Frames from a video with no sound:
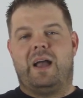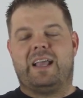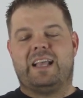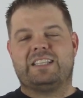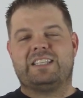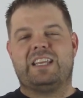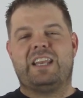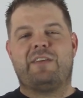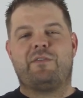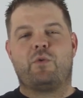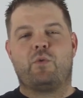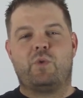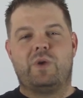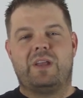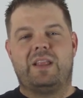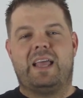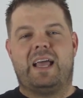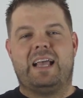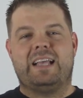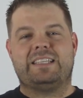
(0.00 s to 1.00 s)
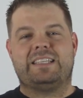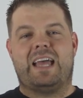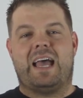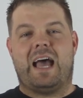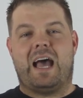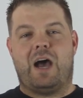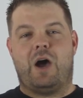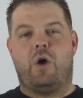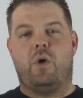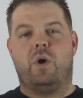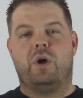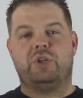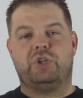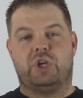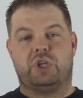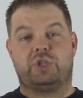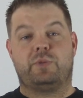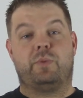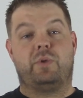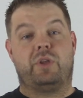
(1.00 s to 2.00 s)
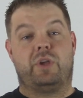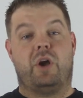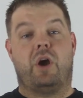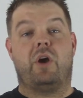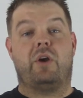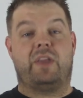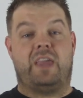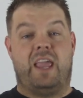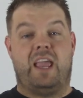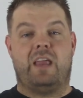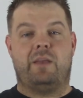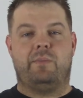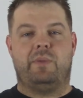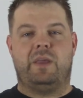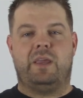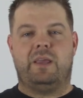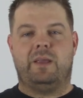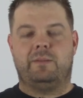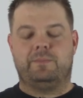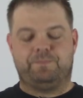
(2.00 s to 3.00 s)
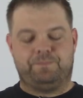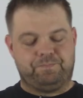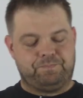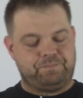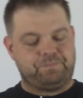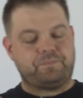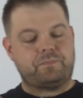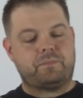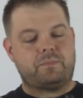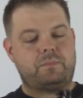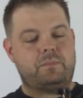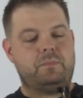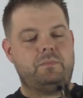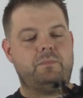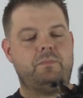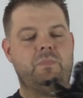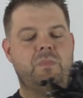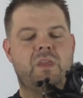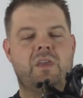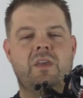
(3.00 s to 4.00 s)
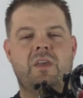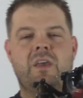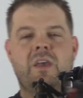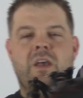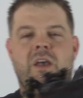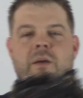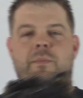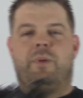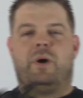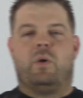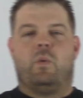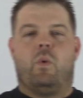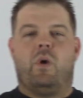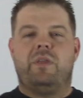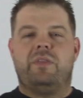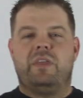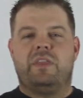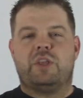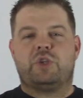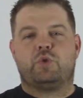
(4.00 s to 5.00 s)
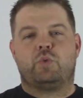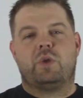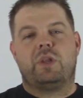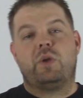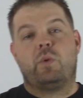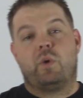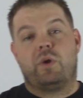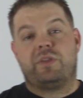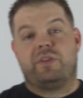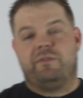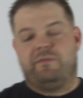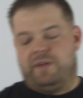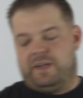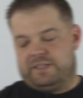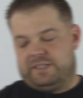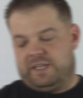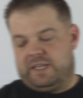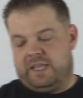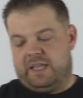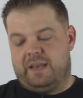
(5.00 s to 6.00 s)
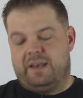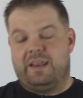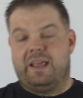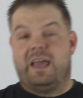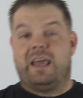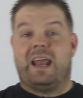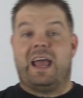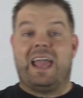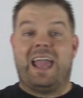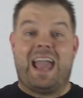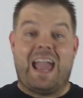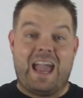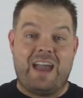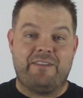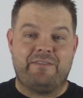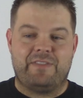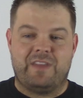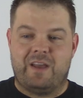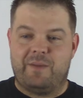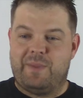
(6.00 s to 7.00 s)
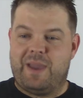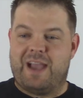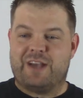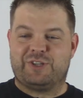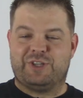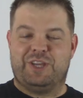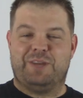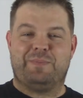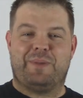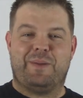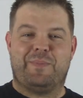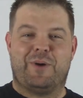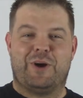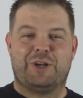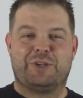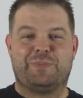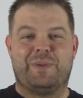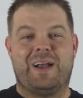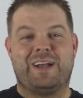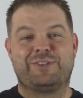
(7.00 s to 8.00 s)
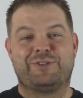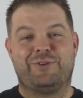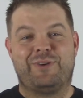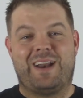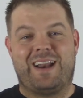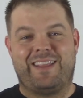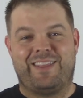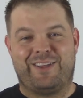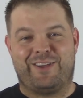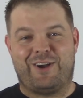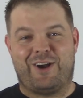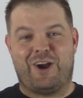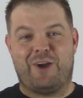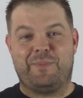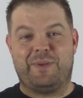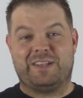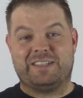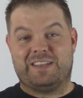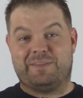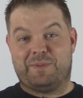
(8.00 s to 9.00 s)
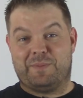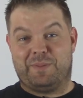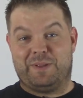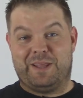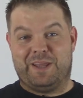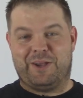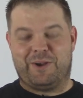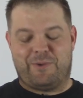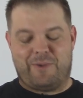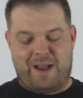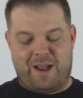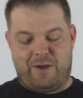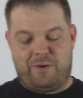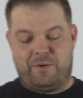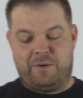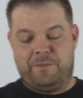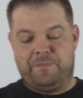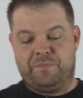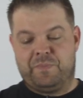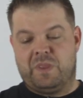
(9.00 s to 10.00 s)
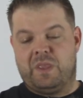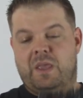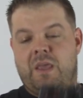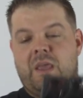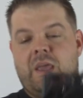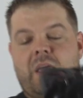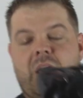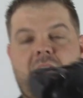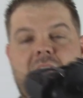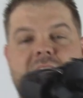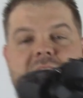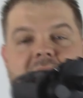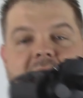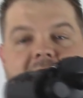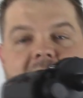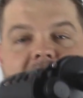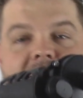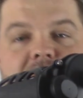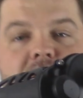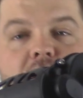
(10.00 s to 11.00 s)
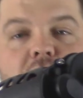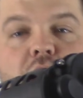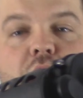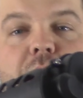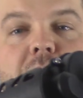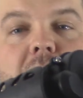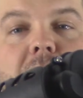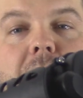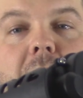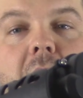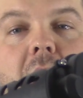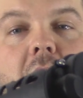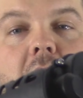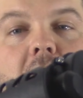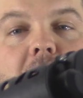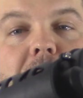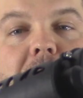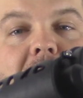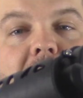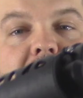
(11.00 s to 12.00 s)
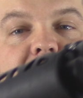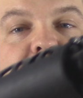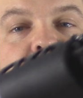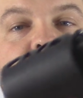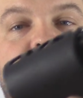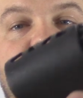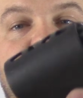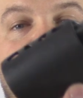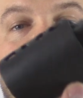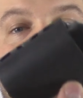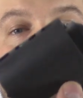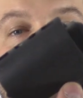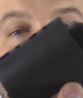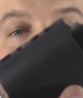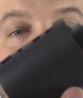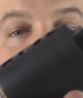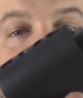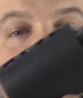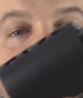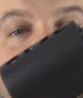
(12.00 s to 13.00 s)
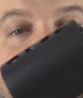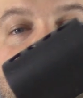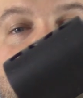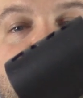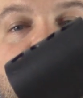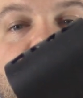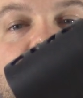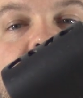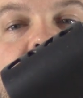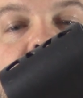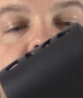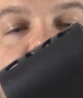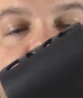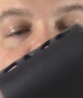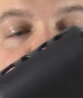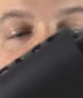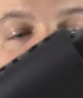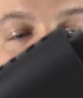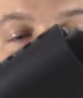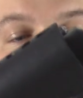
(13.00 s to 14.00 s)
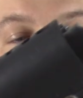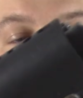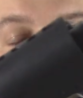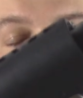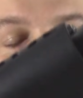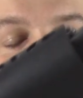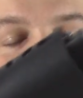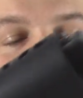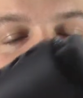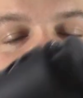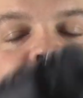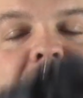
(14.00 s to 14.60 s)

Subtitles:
guess I never realized how adjustable the car can be. But one thing that's really worth investing in, and I have them actually in my parts box, they're not on the car because I've been playing around, is I have the aluminum arm mounts for this car that go here and in the front.